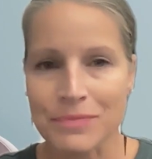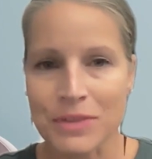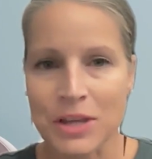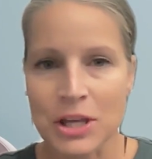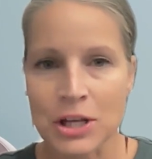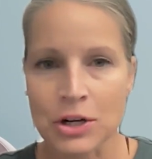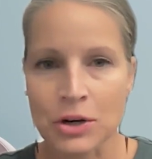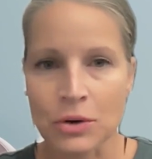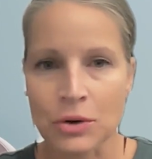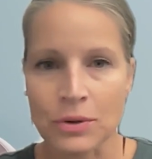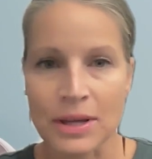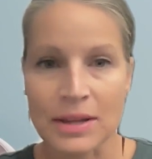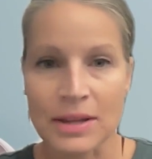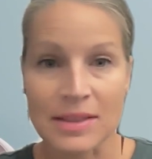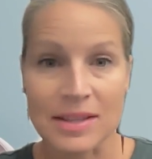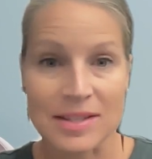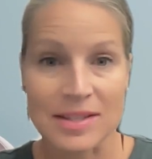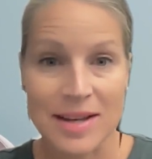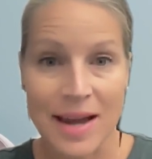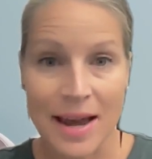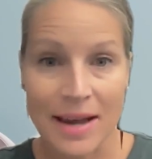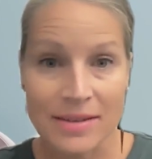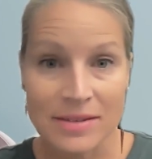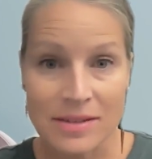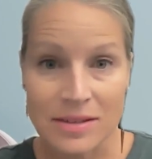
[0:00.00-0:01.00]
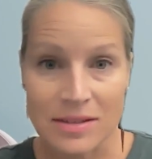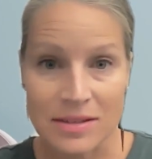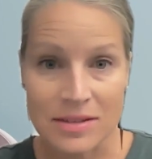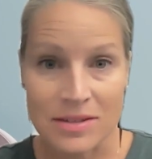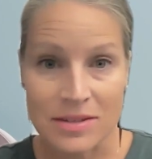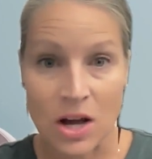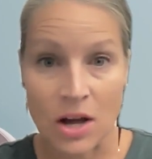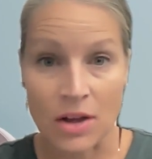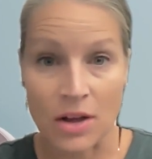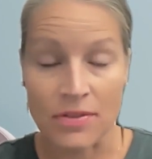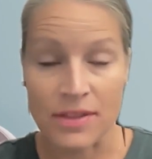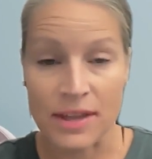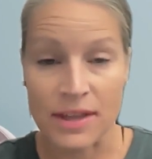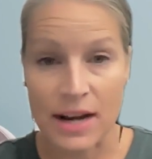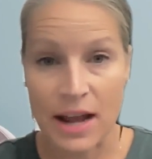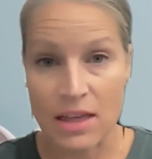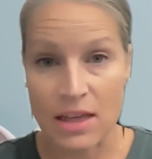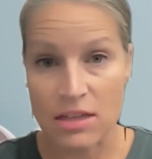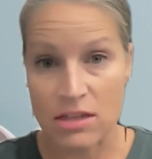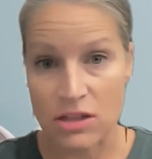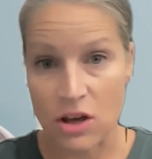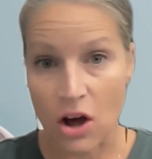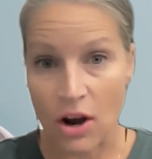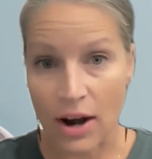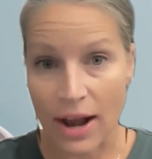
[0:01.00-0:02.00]
get the tasks done that
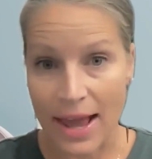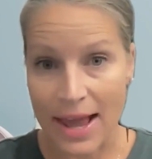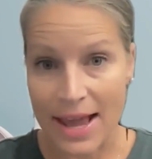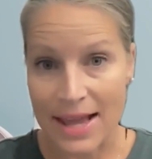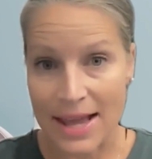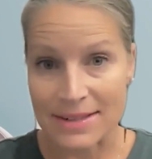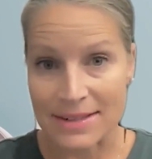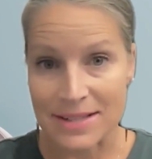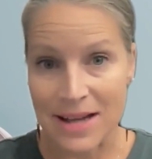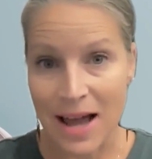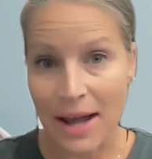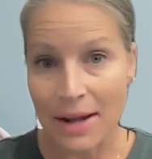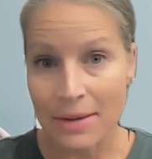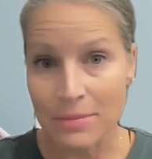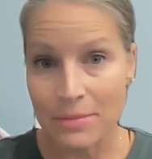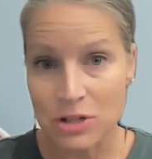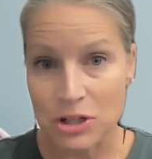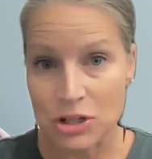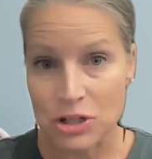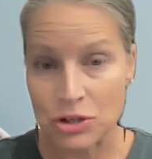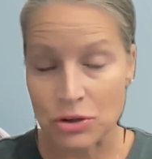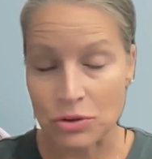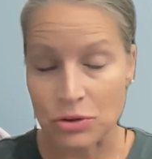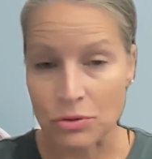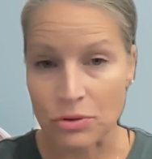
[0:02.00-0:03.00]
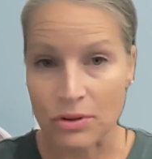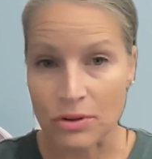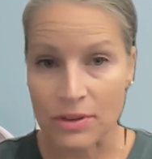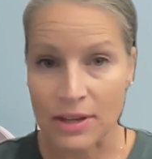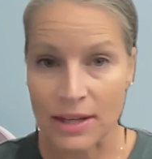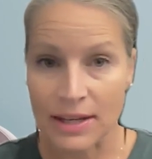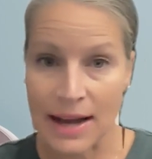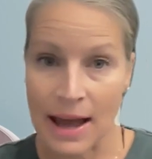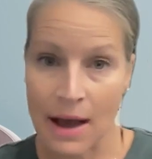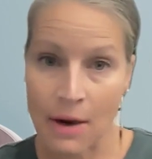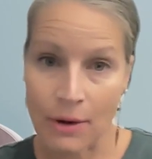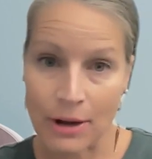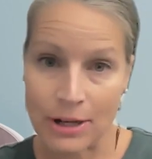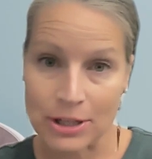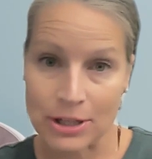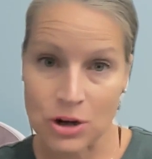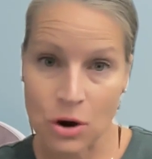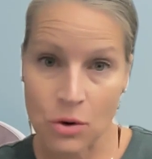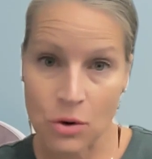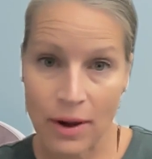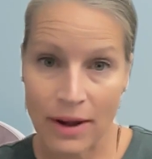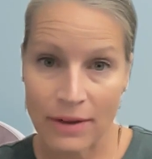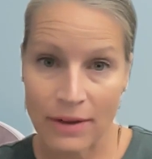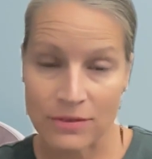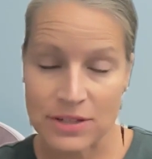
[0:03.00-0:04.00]
I thought I had time to do that now I
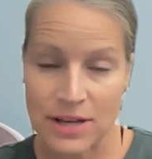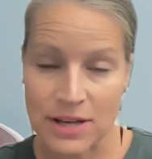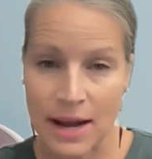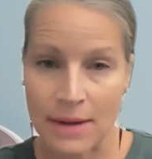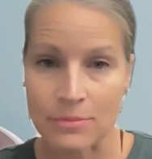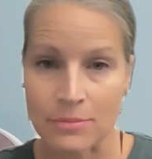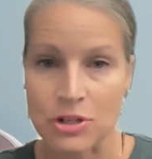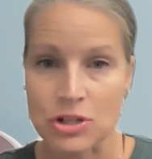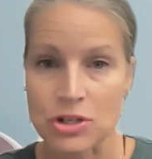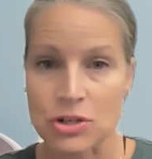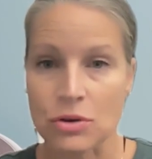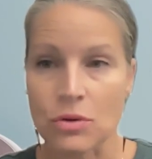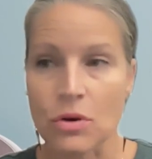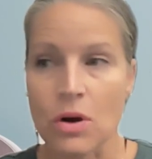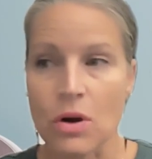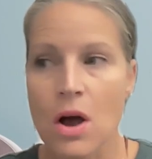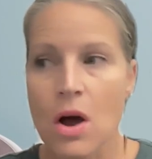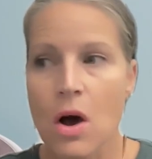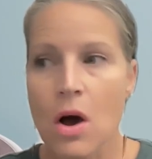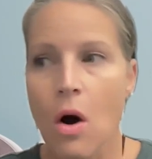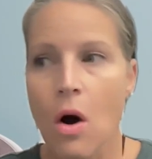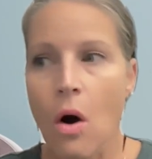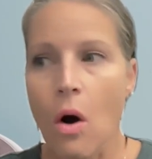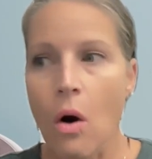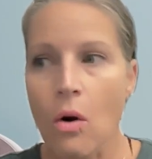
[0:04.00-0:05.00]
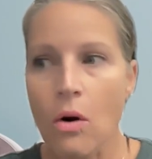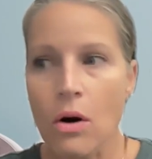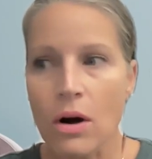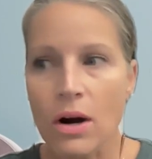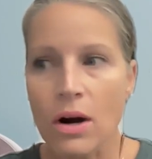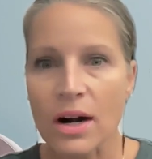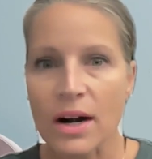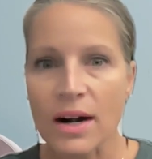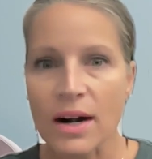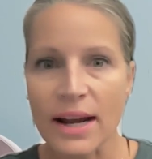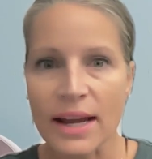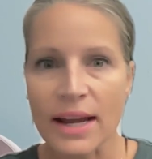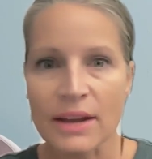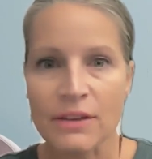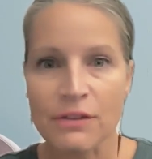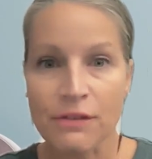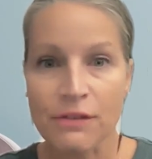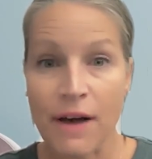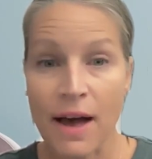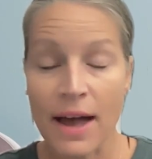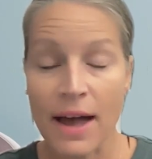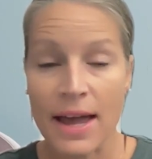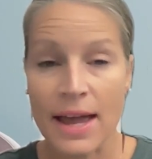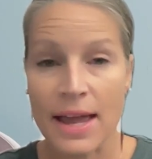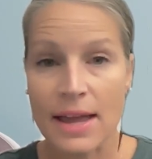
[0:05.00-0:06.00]
don't have time to do. Or if
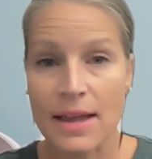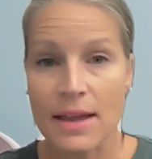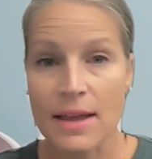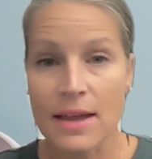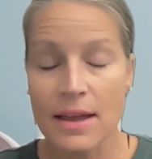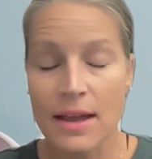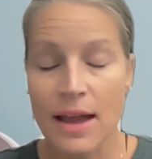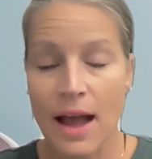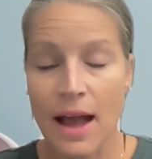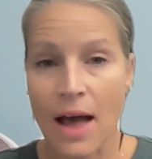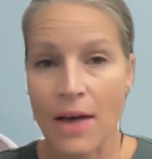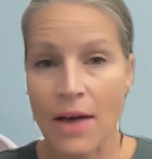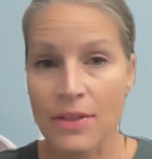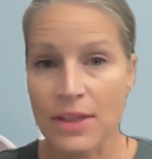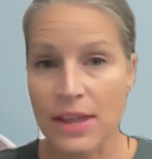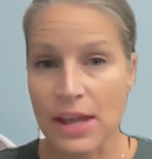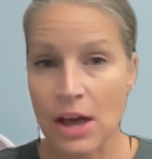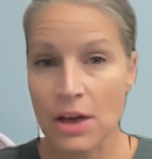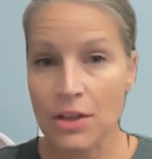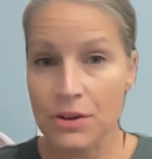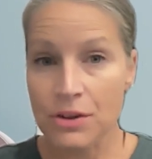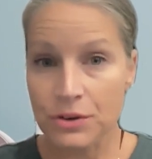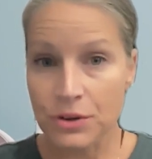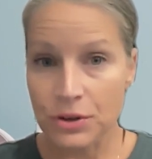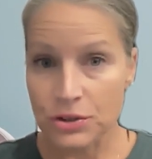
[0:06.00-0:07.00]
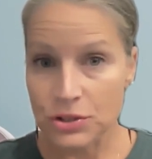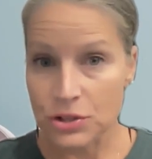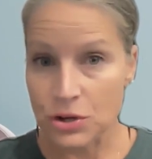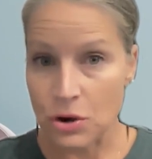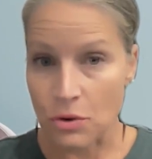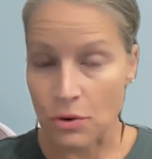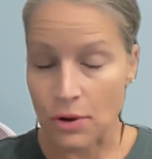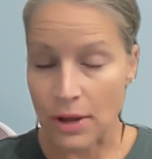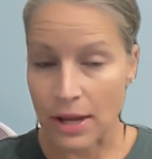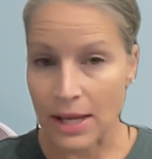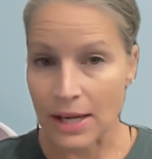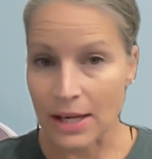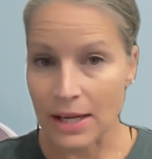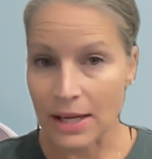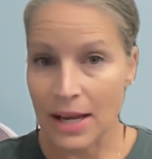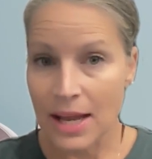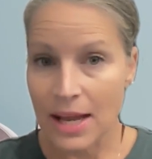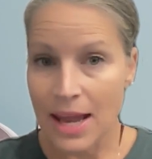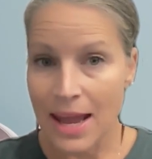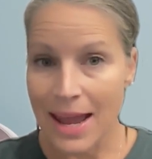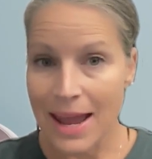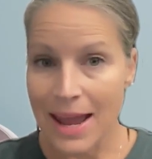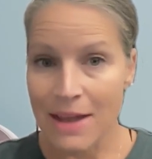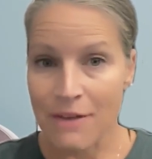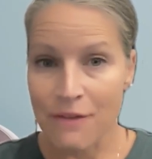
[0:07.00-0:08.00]
on the other token,
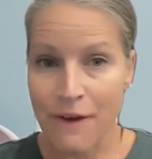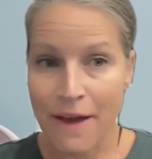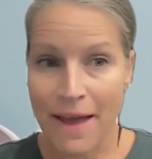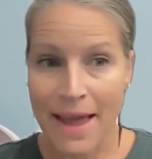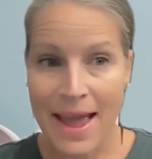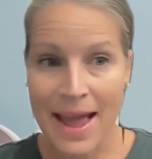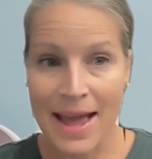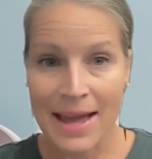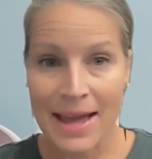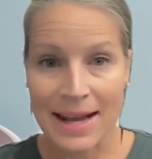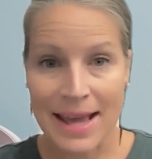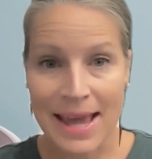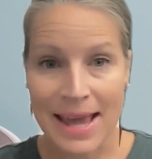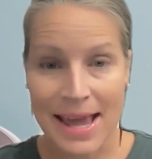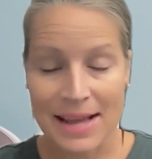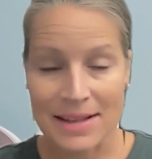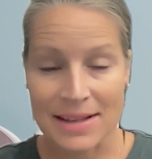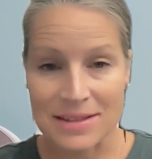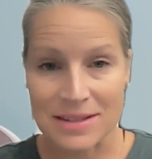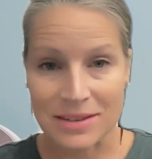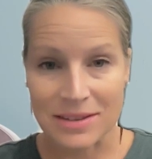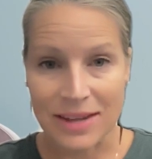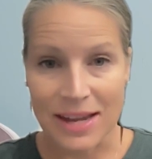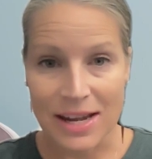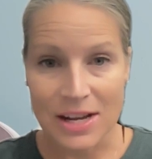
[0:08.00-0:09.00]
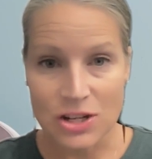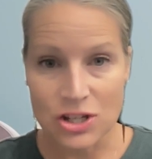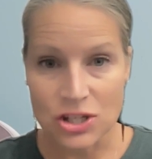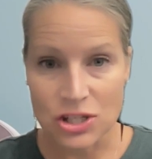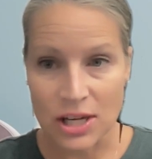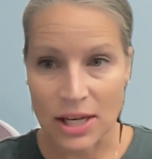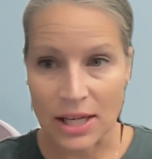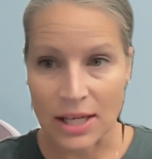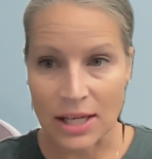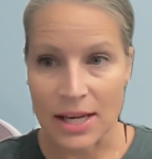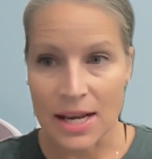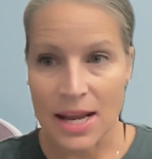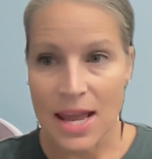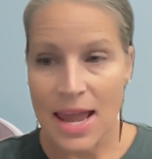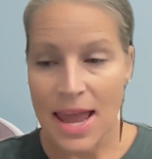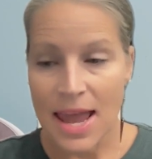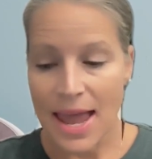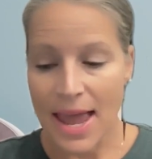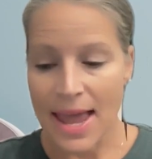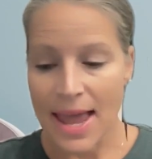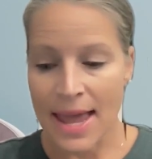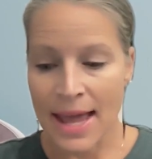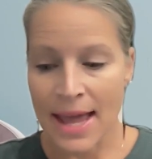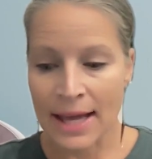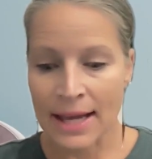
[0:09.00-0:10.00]
if I had a cancellation
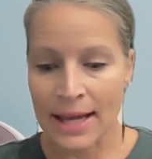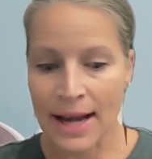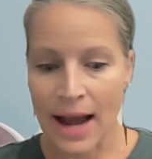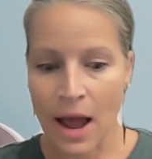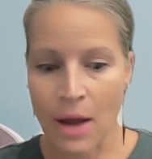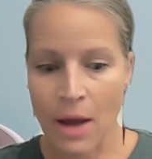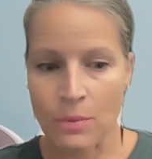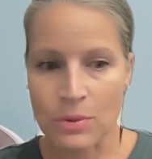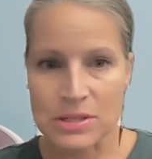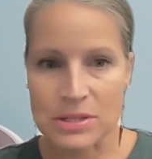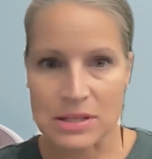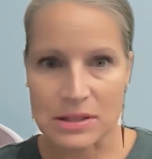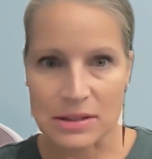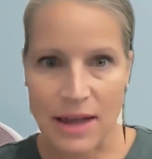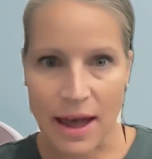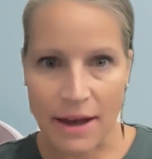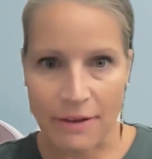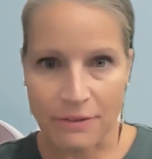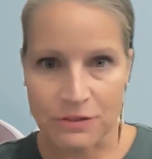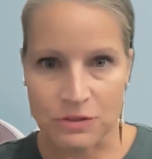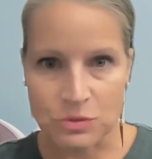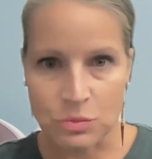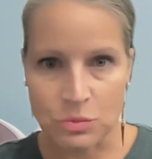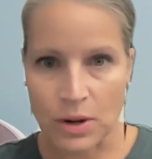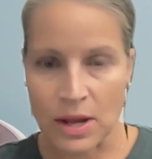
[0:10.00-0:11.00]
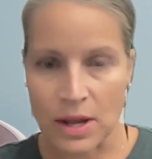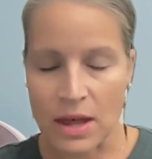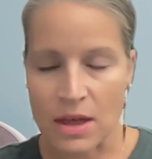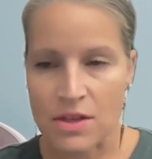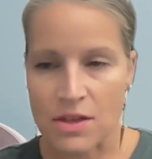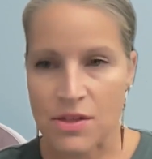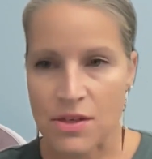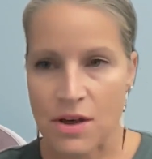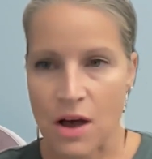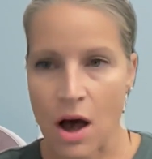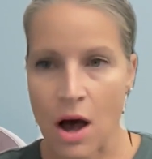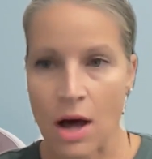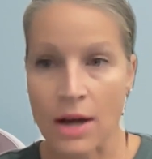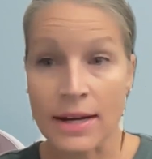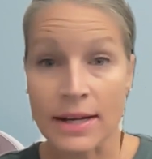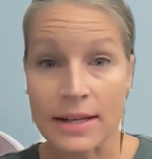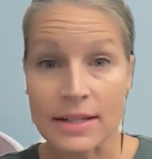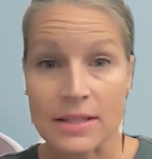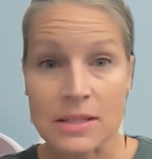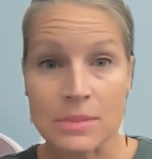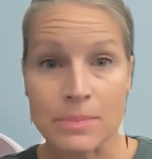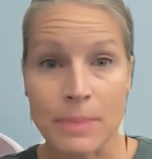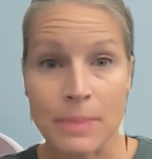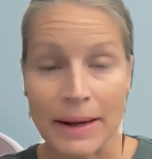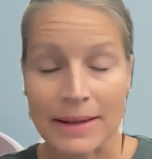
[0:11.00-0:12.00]
and I was left with
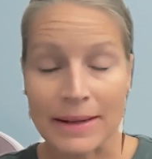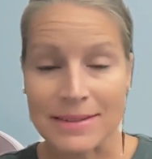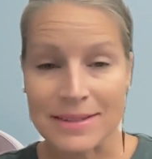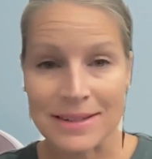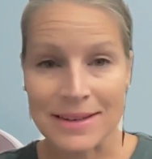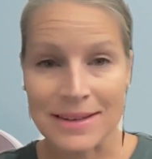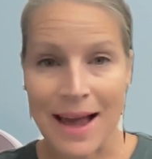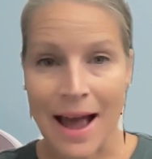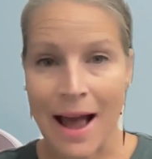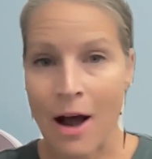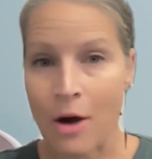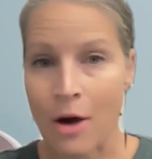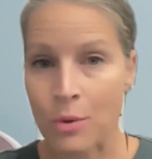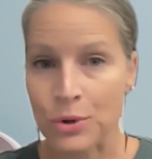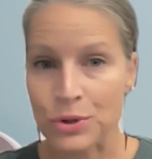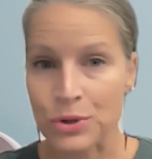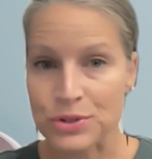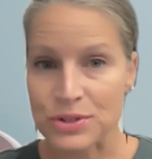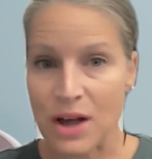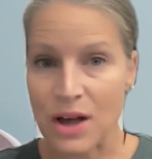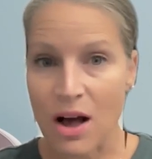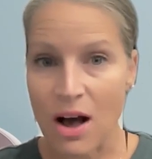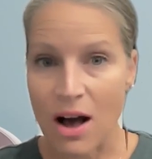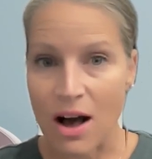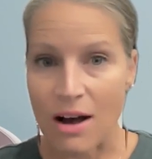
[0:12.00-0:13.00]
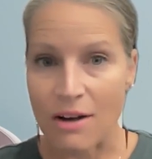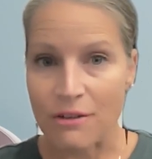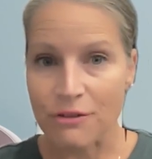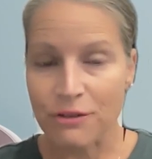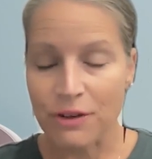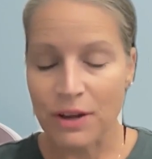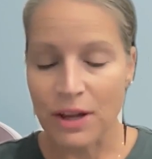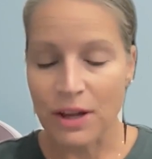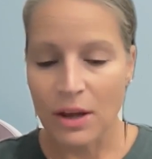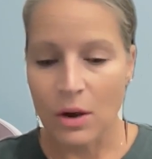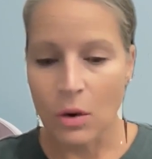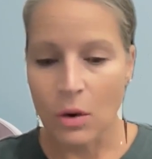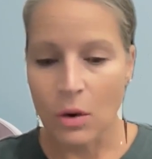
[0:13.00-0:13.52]
unexpected hours off,